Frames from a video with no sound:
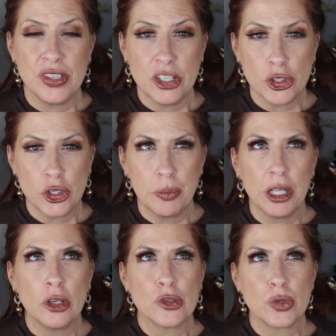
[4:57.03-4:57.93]
These two
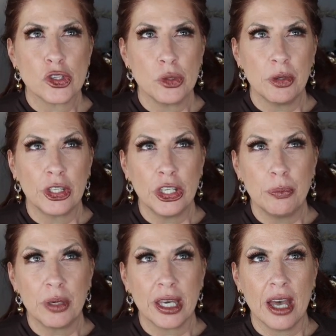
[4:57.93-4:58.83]
pillows were super
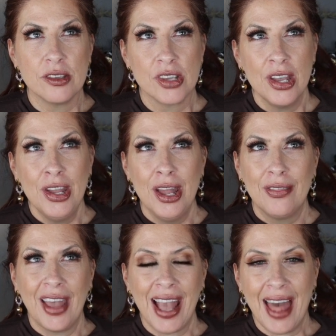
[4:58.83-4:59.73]
cute because
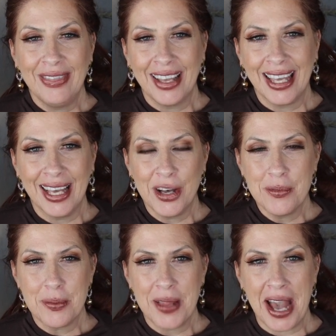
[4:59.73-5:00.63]
they had the
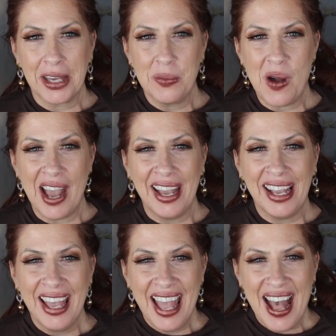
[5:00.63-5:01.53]
gingham, the black and
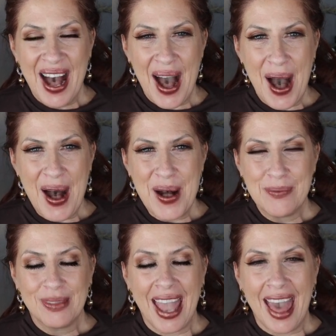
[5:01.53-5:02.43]
white,
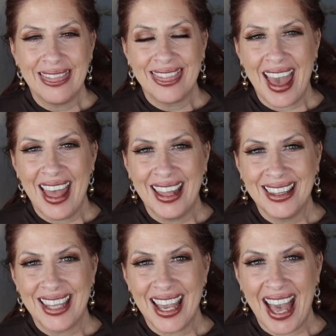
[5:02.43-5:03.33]
and
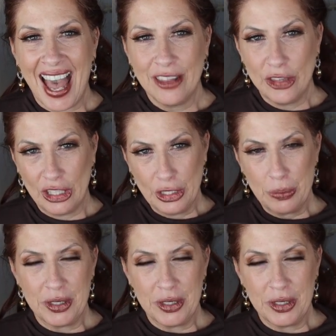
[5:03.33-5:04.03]
then they had the little